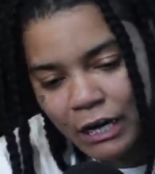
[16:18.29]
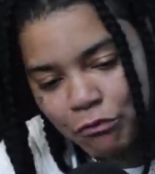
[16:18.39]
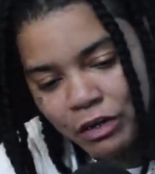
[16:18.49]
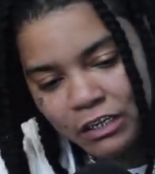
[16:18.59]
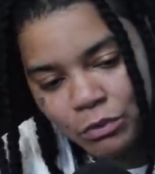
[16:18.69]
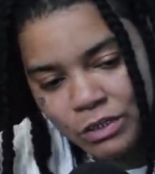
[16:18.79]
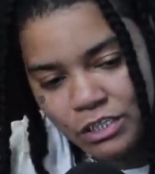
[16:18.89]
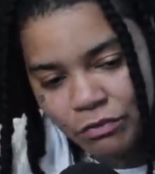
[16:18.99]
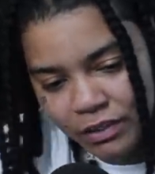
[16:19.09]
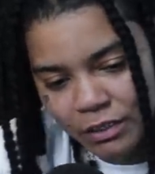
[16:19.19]
that record
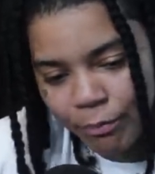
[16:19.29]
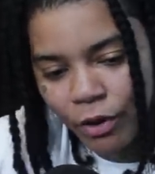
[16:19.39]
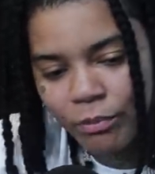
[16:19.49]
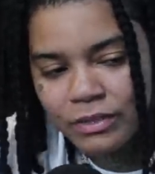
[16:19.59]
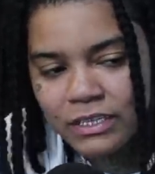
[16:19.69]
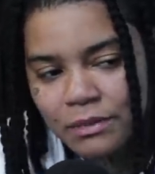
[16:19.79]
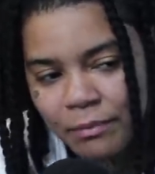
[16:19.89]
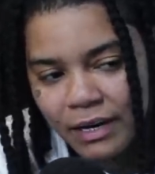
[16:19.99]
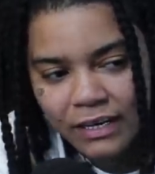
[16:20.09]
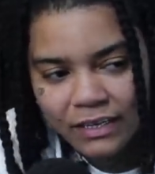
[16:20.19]
wasn't really purposely
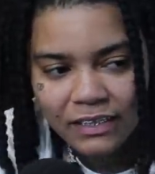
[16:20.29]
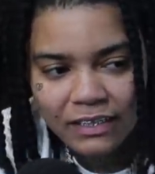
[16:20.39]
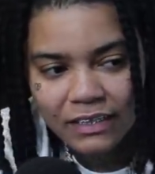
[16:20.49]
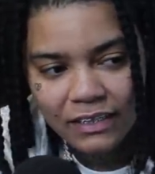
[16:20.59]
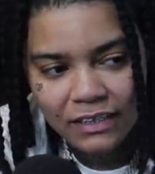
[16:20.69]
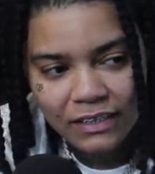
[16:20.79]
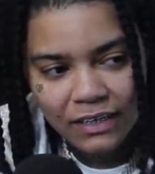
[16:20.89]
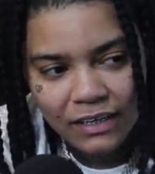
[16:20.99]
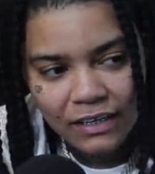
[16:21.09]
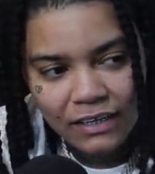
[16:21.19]
made. Yeah.
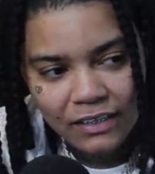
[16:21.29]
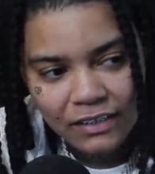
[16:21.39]
Oh.